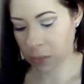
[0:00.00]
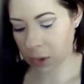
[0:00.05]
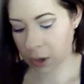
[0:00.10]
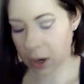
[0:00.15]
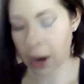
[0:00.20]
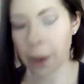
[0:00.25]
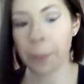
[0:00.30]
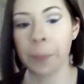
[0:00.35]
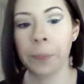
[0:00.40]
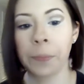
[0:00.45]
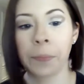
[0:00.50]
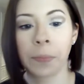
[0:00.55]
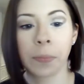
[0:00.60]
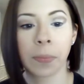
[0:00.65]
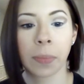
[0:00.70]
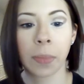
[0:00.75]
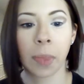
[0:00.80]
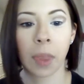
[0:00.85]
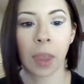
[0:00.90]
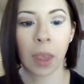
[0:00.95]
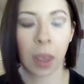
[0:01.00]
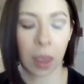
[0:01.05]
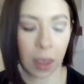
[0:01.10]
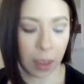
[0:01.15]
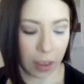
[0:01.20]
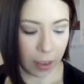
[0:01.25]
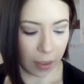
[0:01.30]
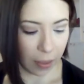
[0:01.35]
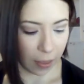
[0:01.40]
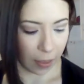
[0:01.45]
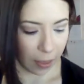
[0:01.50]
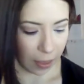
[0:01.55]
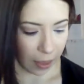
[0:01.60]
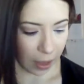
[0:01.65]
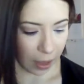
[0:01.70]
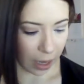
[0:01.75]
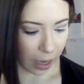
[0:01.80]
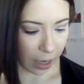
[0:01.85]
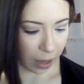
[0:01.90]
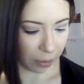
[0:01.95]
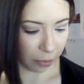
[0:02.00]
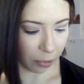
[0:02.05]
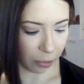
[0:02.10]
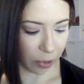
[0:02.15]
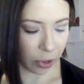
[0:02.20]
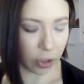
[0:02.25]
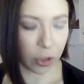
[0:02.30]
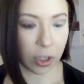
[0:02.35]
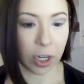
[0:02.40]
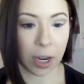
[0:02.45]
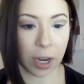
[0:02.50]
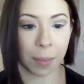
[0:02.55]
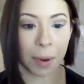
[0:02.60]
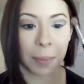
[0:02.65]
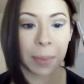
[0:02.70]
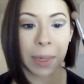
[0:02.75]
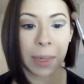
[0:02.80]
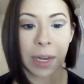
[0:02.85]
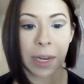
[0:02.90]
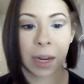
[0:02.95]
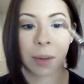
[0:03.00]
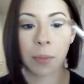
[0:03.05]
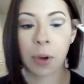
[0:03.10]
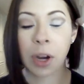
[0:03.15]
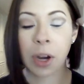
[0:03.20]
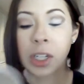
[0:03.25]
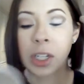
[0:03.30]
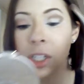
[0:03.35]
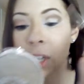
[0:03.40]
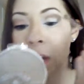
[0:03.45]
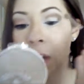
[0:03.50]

Okay. Then I'm going to take my blending brush